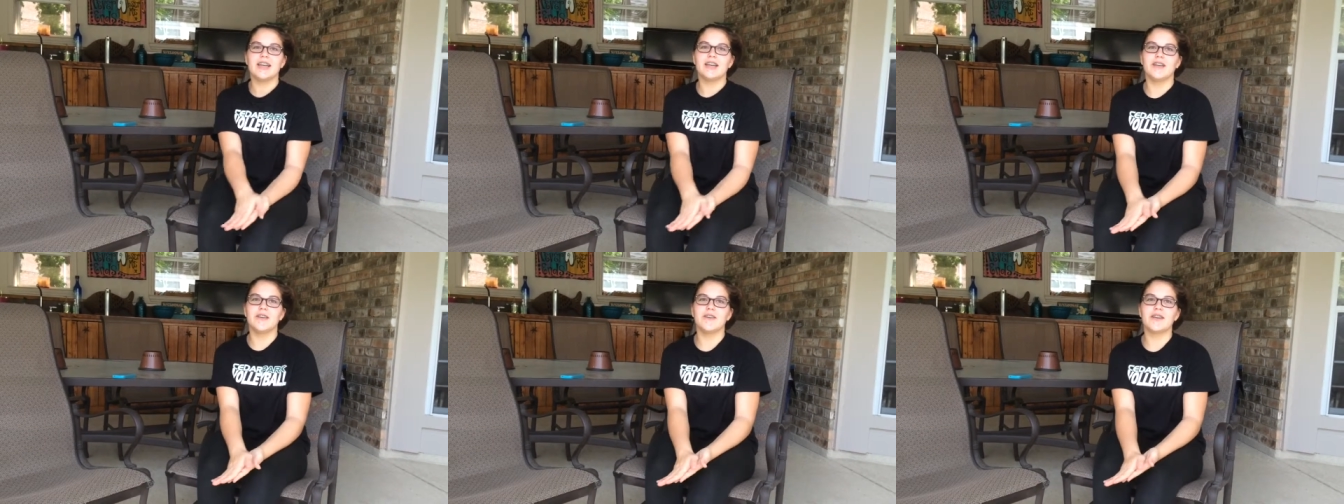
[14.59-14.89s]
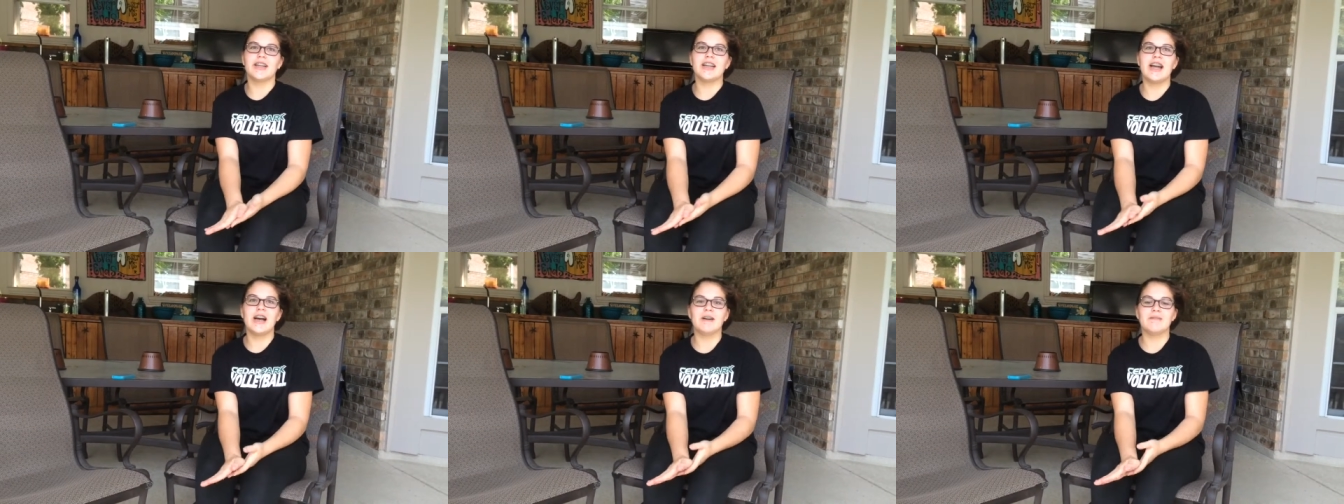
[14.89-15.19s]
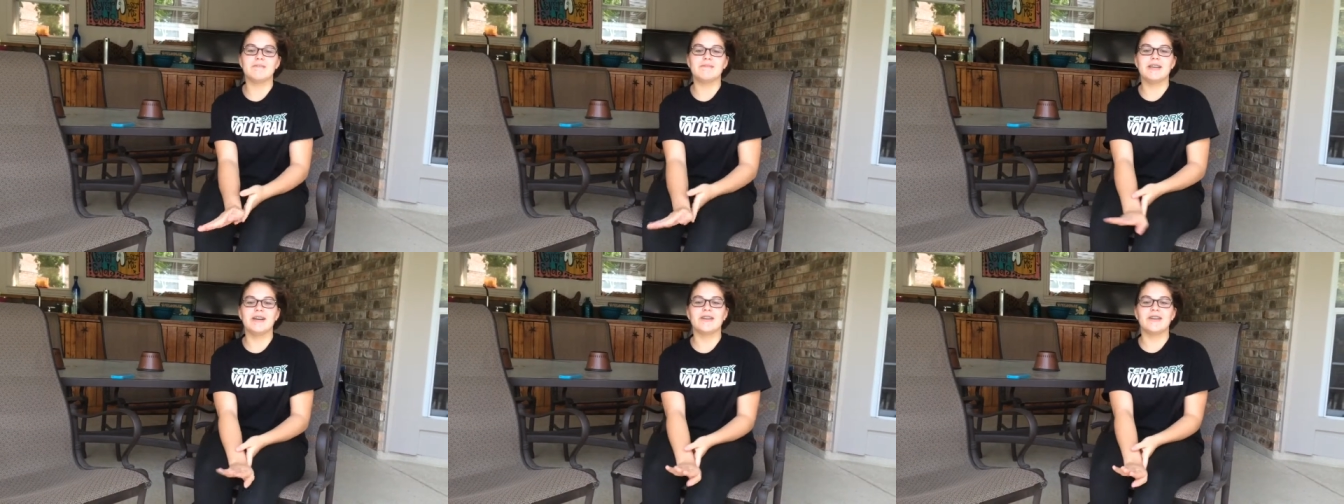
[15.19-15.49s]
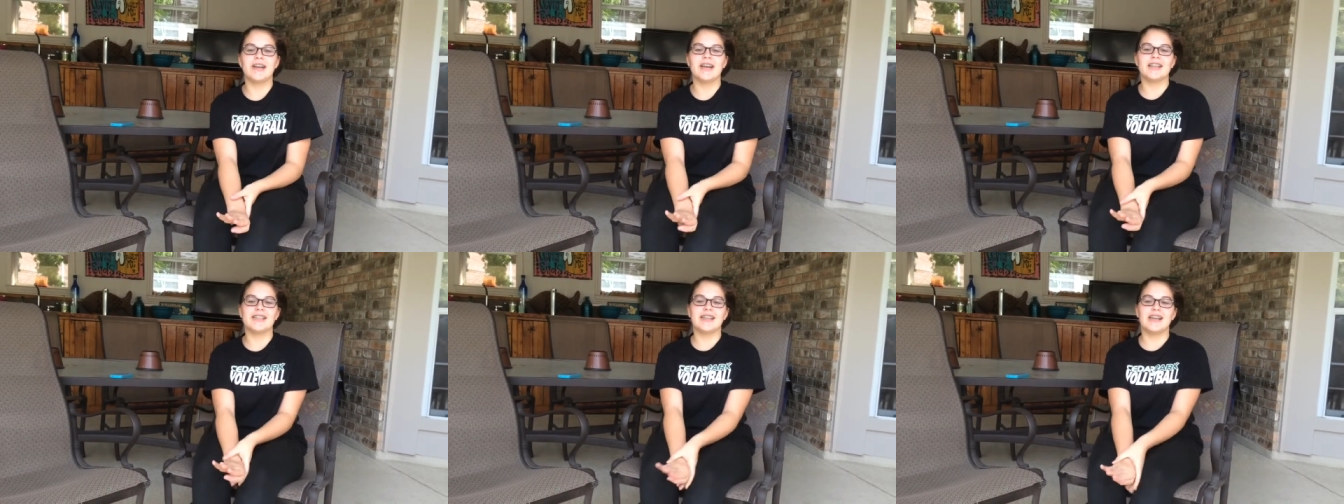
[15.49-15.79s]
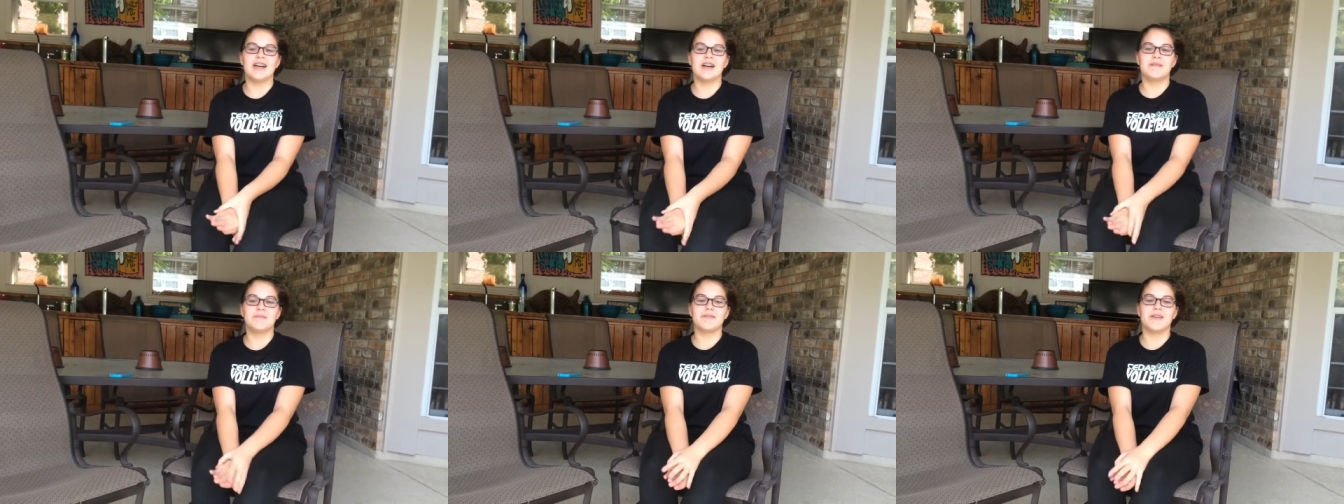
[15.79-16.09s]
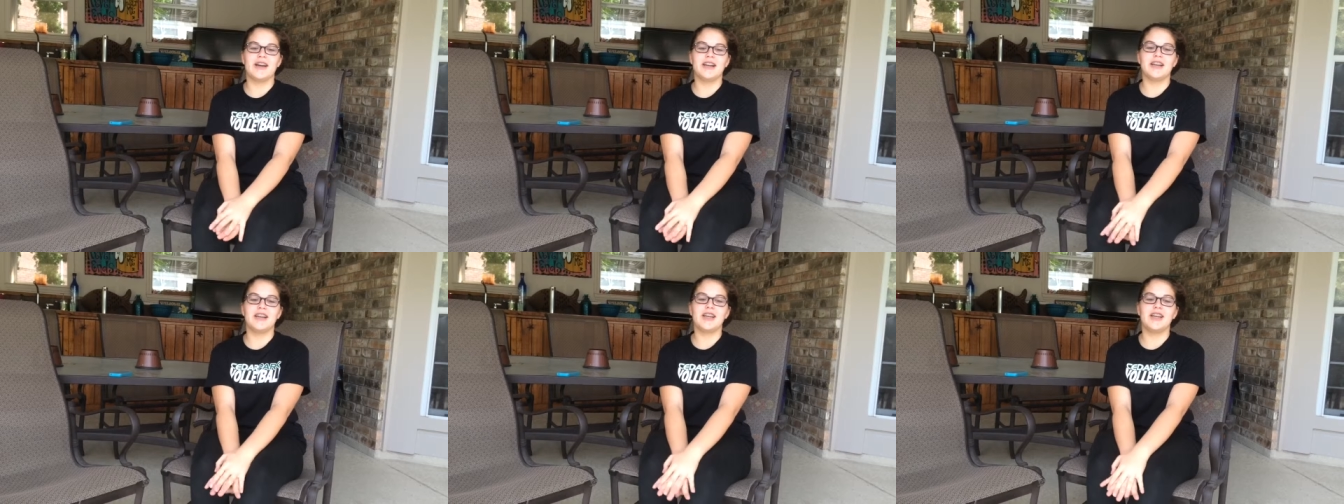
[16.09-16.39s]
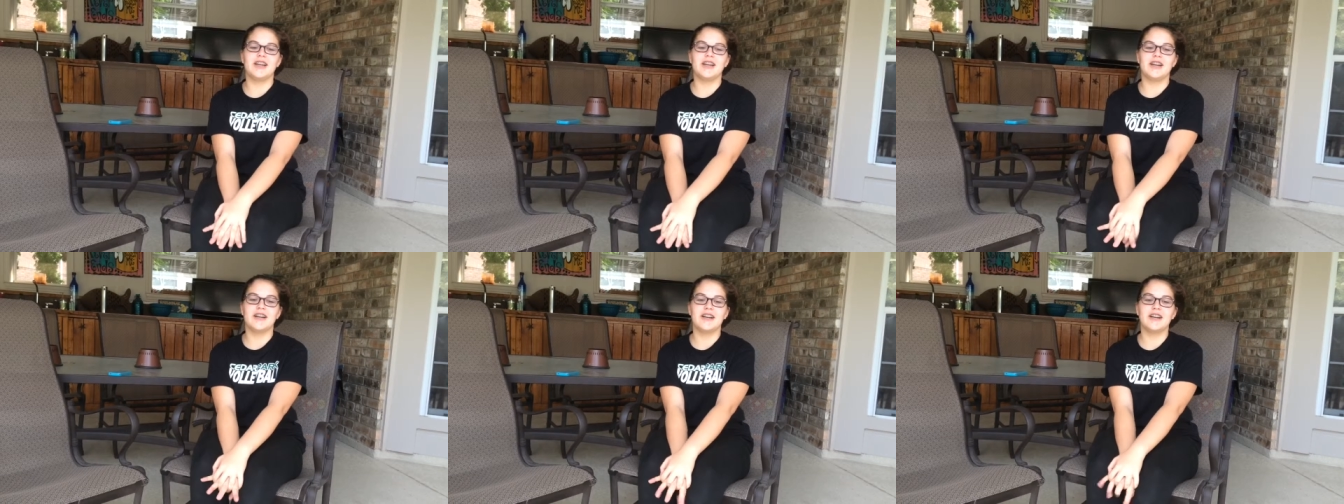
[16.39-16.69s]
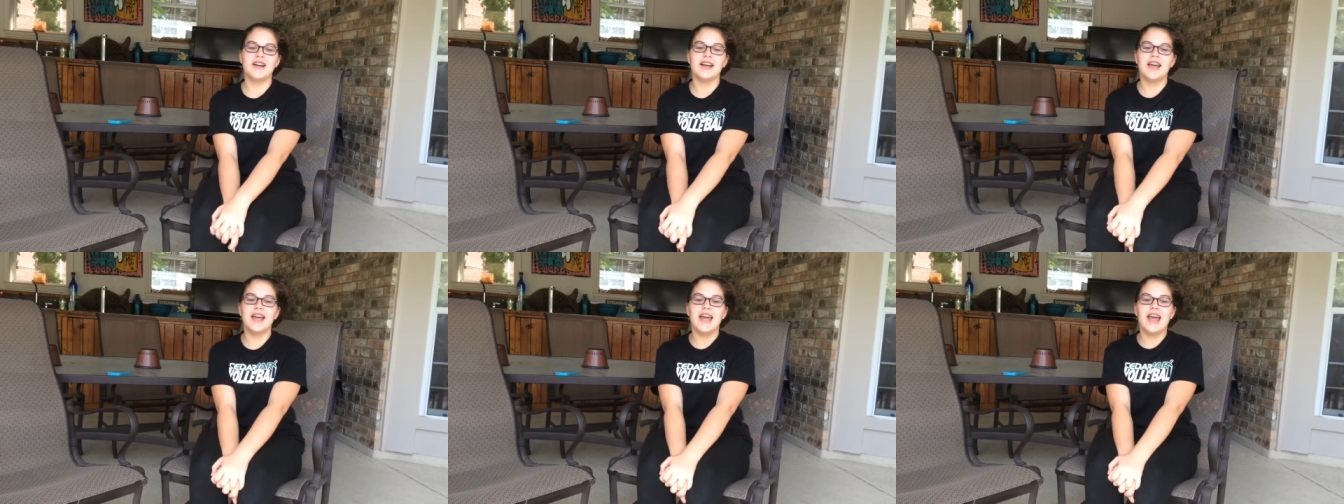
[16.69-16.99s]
You can help donate to help find a cure